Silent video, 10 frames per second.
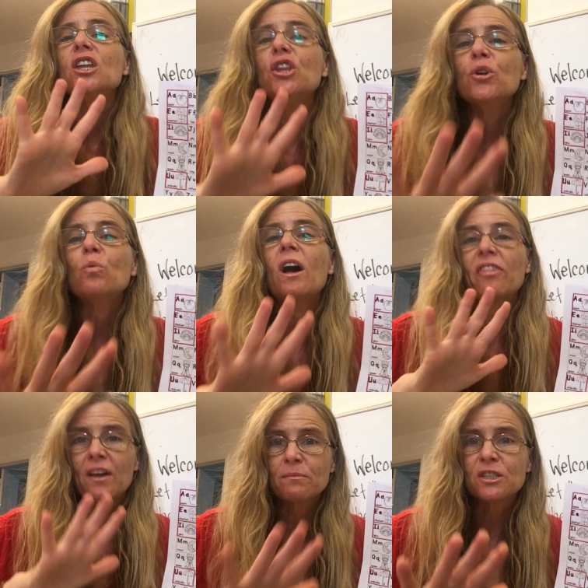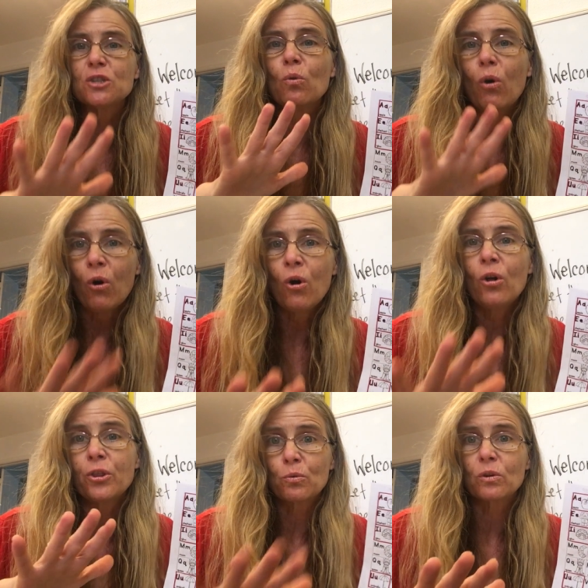You want them to do
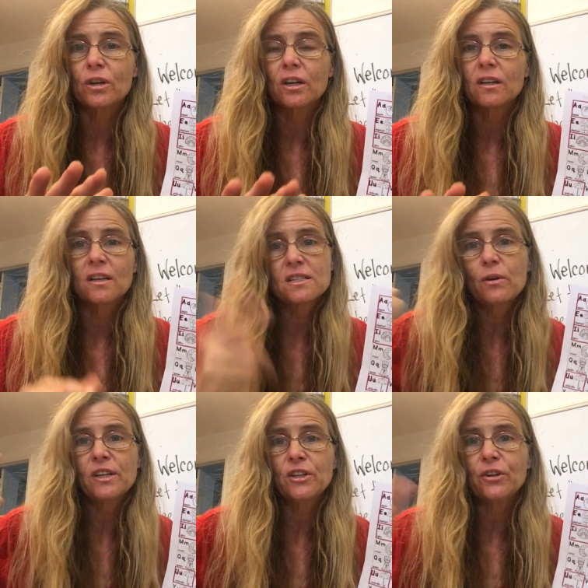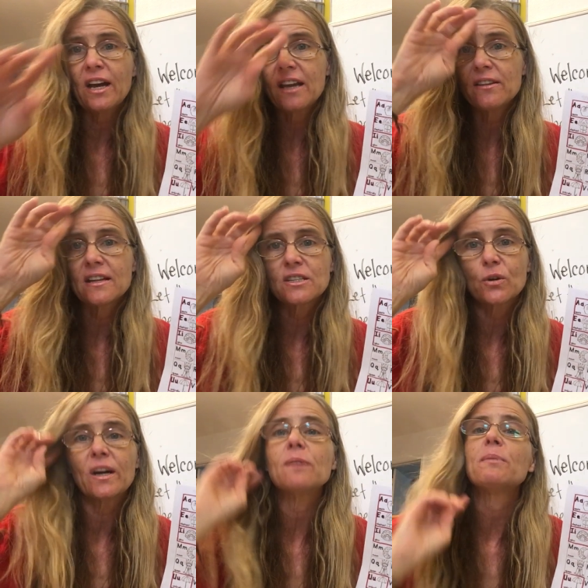all the work. That's already in your head, and that's
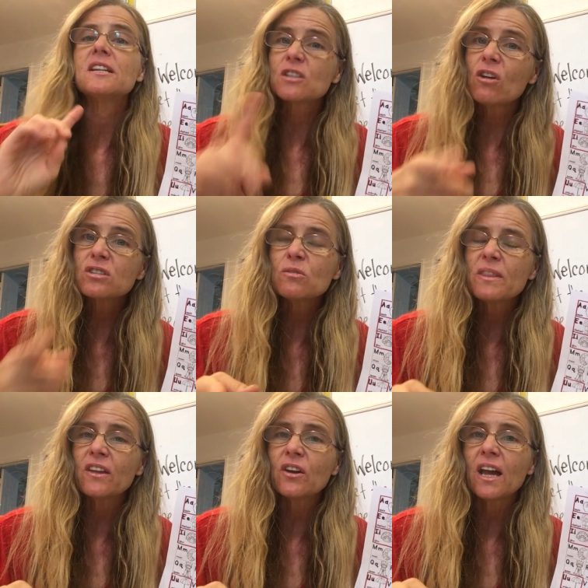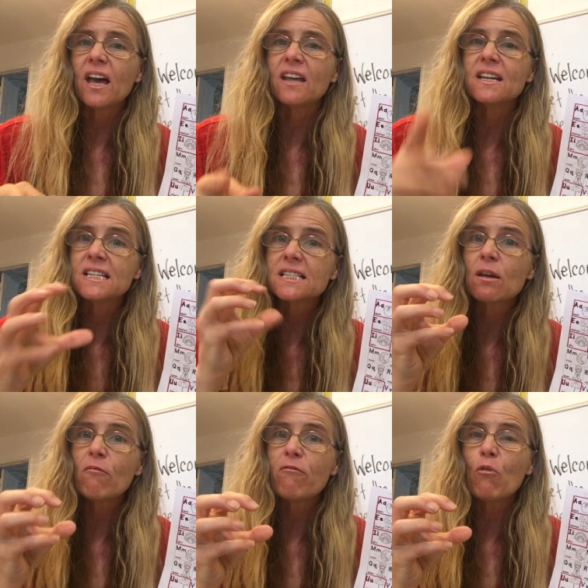great, but it's also in their head in
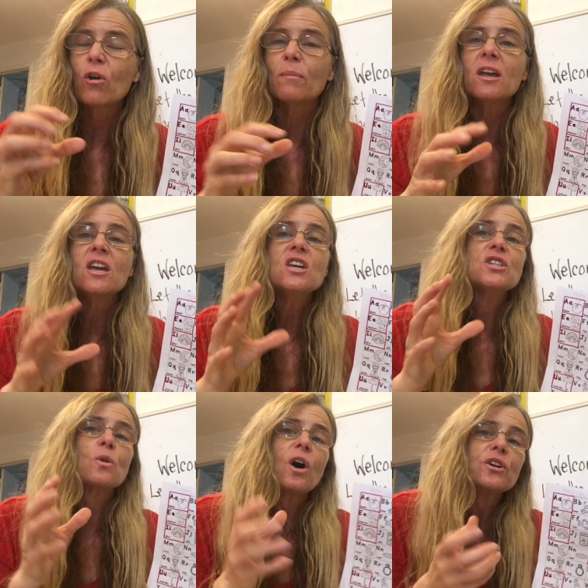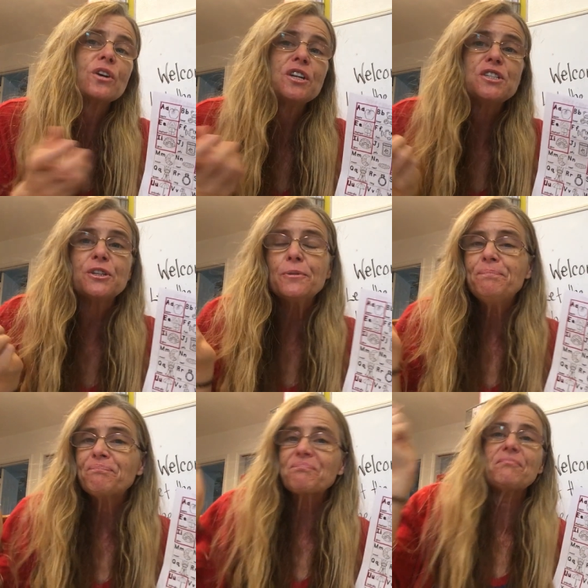some form. So all you're going to do
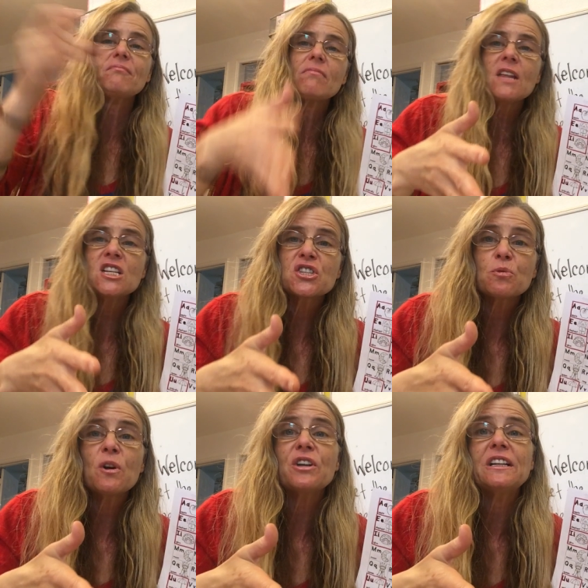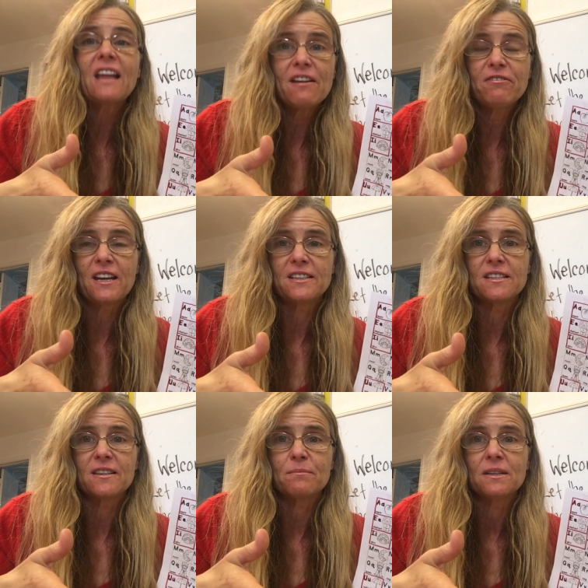is throw out a lifeline
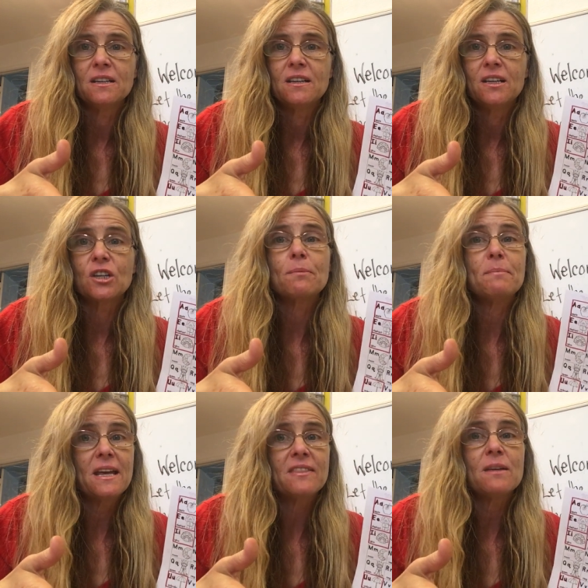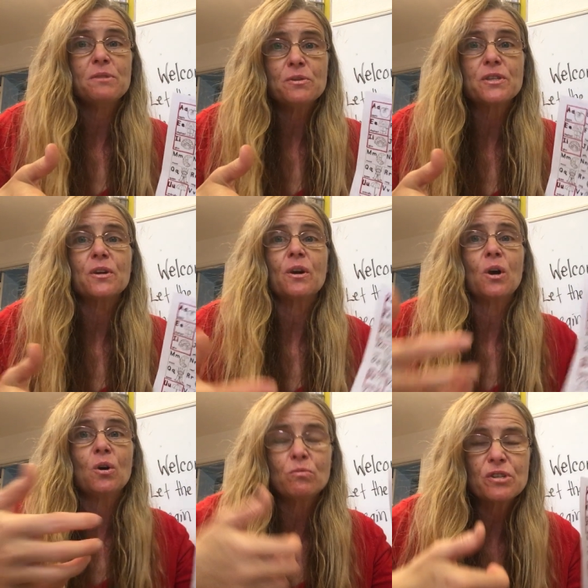to them. You're going to make them use their
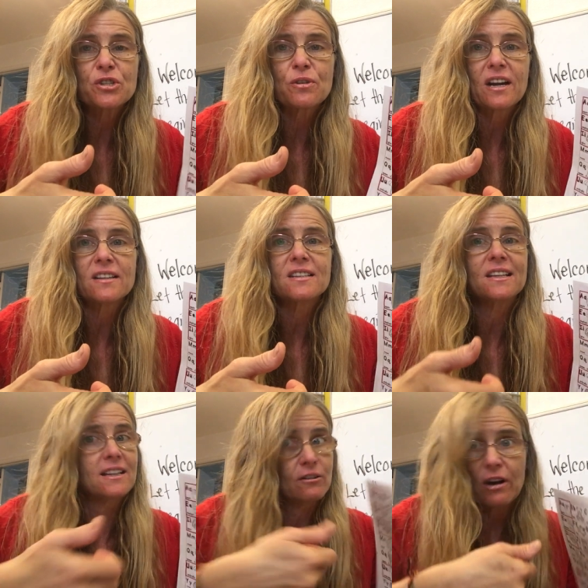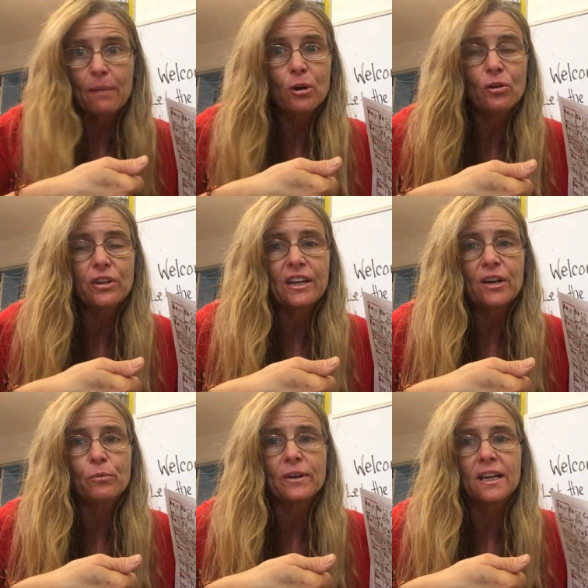own strength to grab a hold of
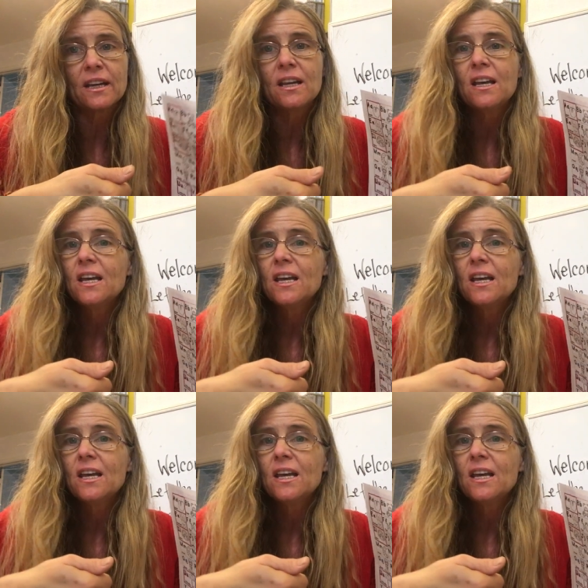that ring